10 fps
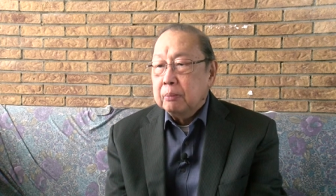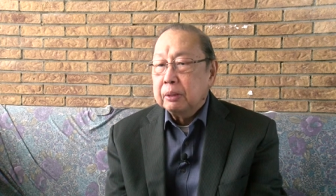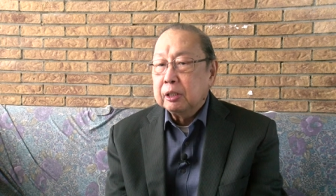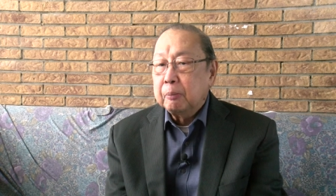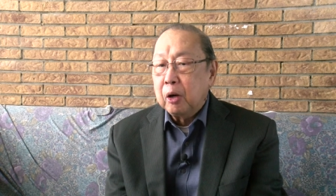
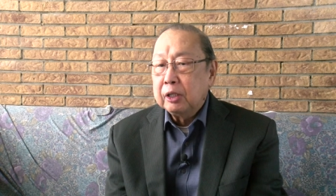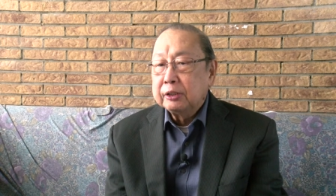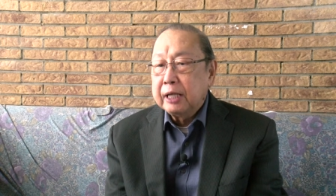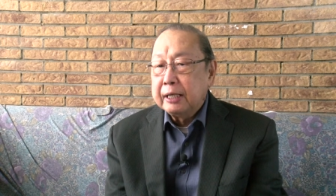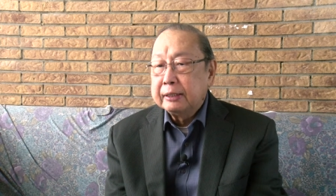but the
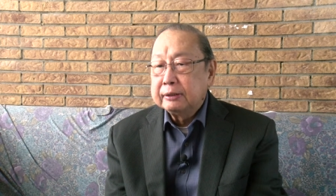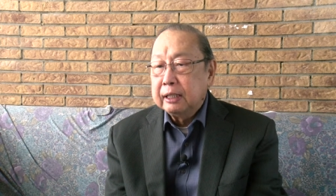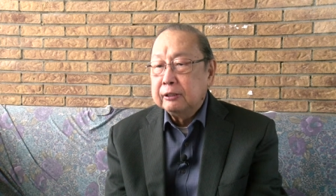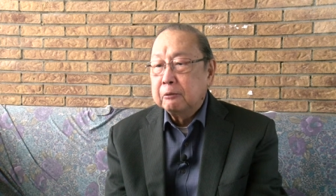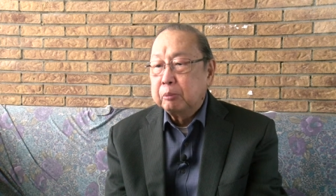proletariat
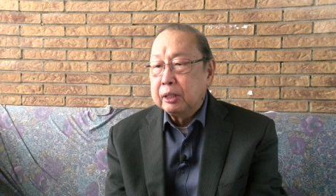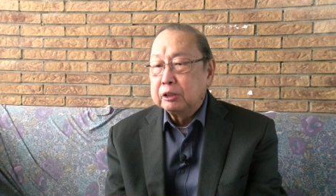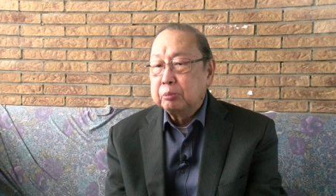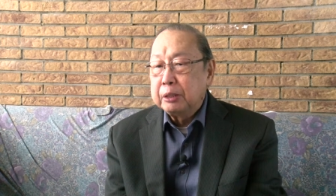and the oppressed